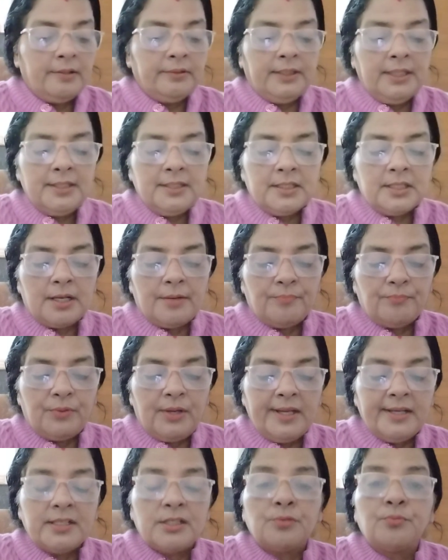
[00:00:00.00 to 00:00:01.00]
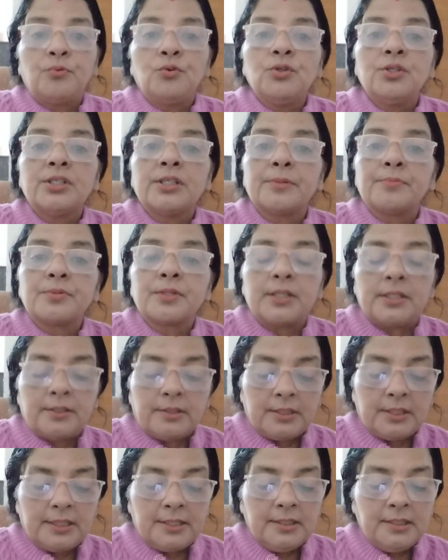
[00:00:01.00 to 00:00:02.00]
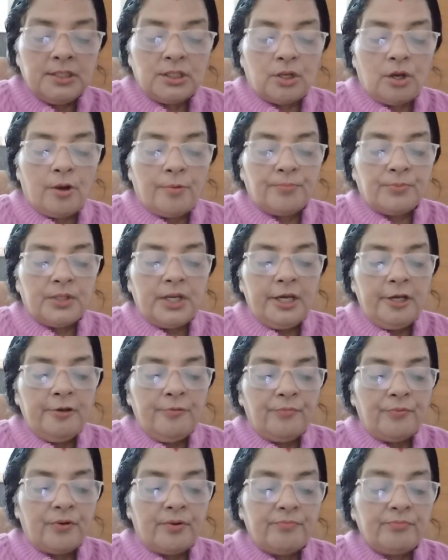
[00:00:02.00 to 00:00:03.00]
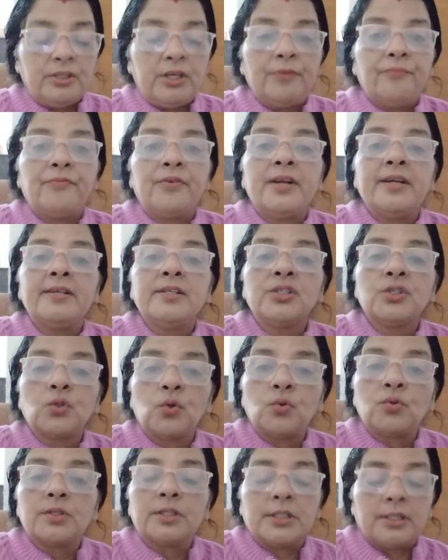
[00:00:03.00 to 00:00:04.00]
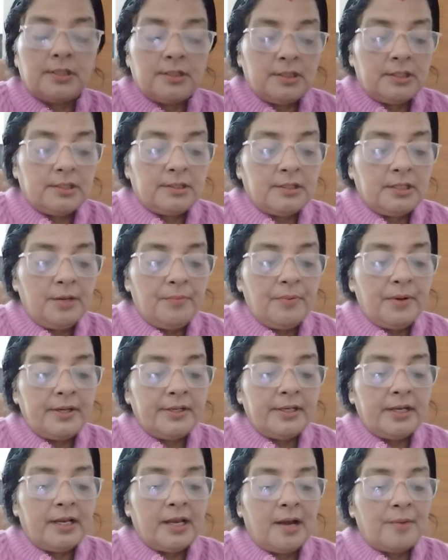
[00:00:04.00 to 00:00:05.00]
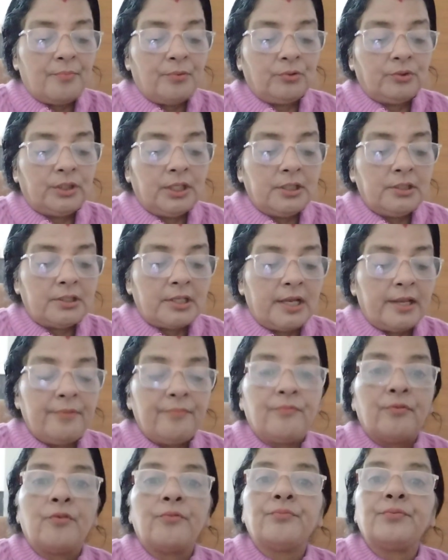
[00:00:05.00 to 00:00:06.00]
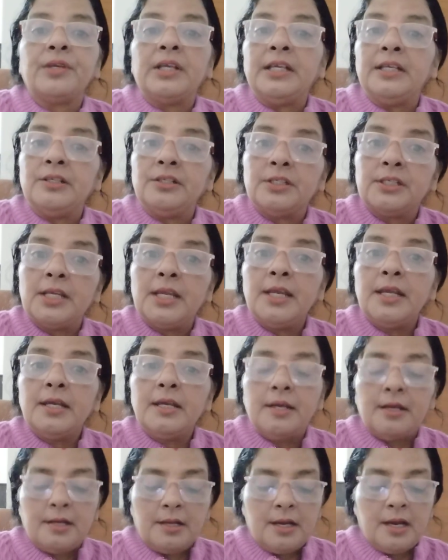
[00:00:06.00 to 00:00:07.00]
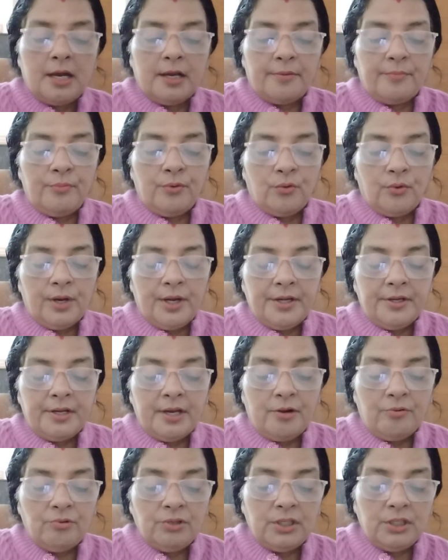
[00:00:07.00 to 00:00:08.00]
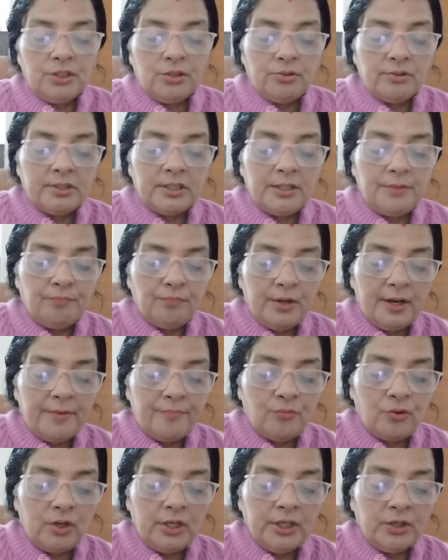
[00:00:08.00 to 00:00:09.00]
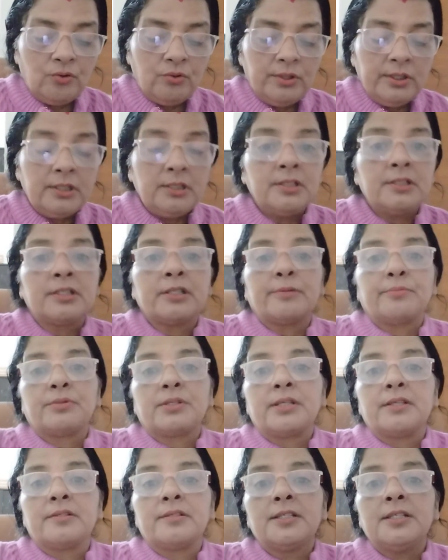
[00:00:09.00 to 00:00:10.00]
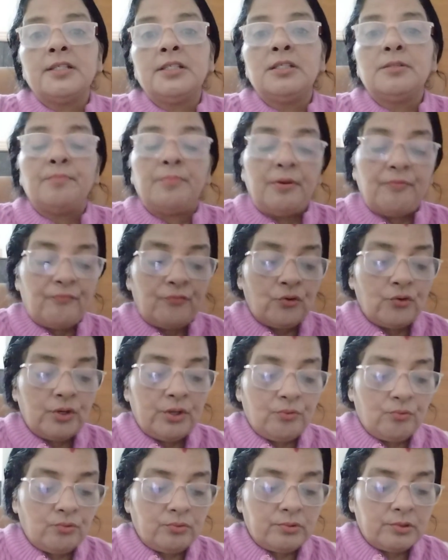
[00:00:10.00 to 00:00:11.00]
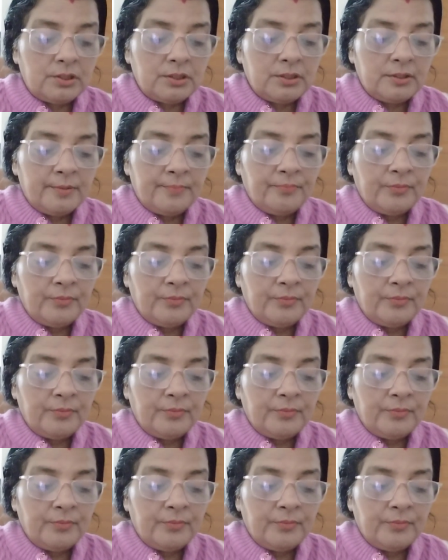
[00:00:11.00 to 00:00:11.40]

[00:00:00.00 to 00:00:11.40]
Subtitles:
These complex food substances obtained from different sources depending upon the type of intake are broken down into simpler molecule substances before use.